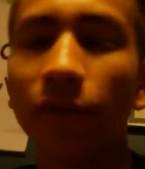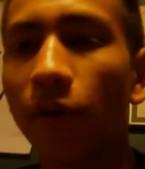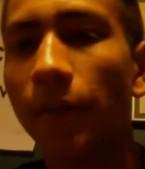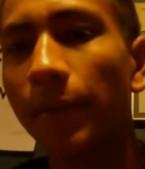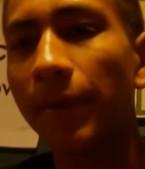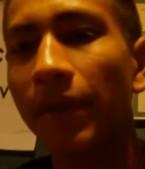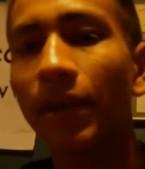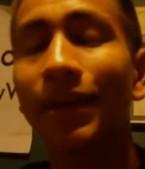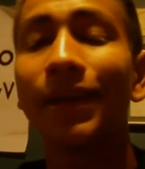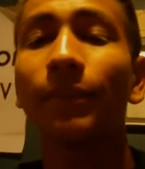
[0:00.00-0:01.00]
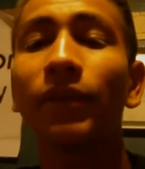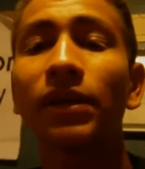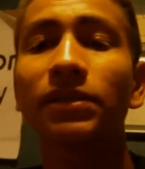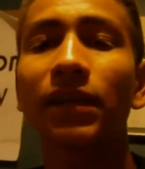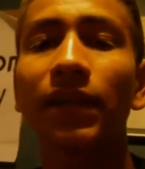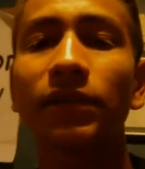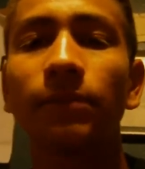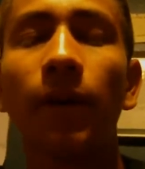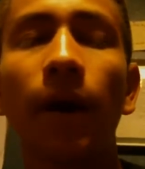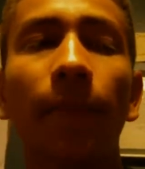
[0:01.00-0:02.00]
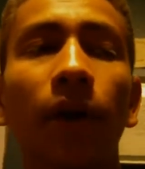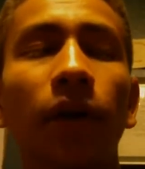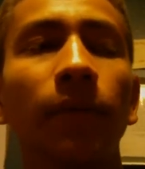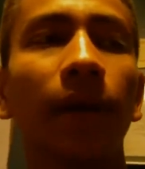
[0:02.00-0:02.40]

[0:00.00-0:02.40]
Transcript: the volume a bit. Plus I like to pop on